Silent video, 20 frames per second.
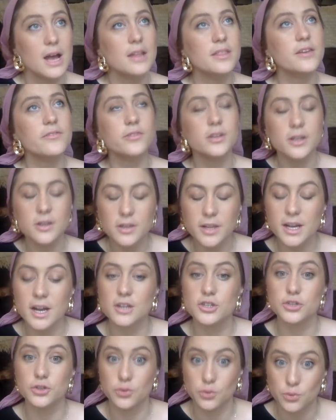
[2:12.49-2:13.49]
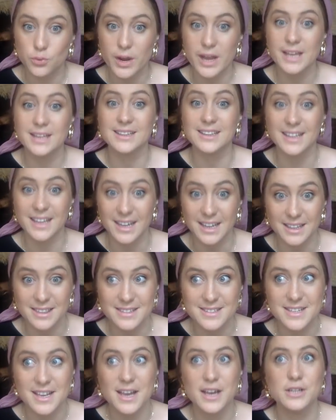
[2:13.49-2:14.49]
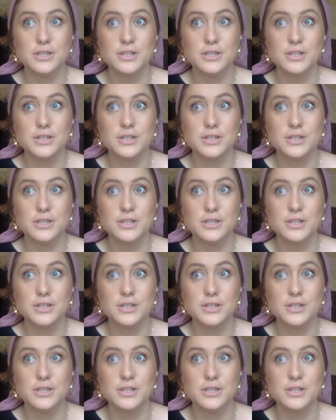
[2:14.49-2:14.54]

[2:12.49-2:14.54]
they've clearly gone to great lengths